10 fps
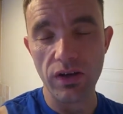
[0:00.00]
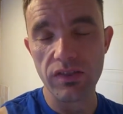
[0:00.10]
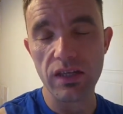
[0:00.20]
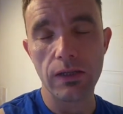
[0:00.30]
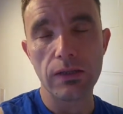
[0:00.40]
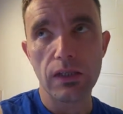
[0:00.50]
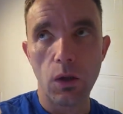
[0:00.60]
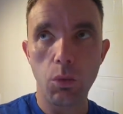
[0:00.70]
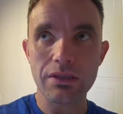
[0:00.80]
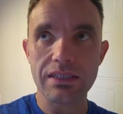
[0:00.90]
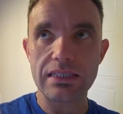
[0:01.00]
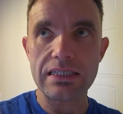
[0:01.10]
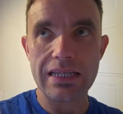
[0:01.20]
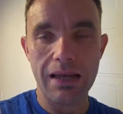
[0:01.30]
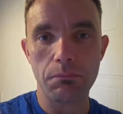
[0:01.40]
And I think what
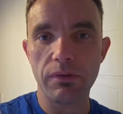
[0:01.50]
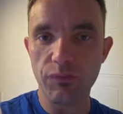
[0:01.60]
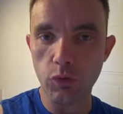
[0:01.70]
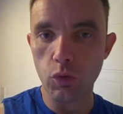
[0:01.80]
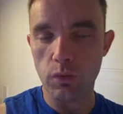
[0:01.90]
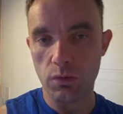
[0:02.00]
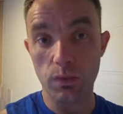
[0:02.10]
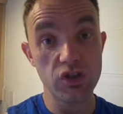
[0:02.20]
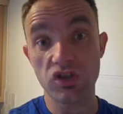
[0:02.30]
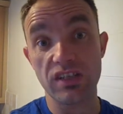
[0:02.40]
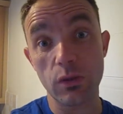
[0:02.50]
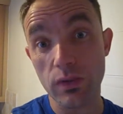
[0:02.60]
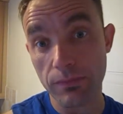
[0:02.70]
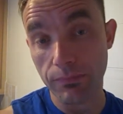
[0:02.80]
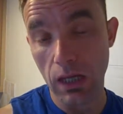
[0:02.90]
tended to happen before was we just deal
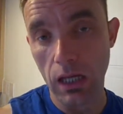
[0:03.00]
with it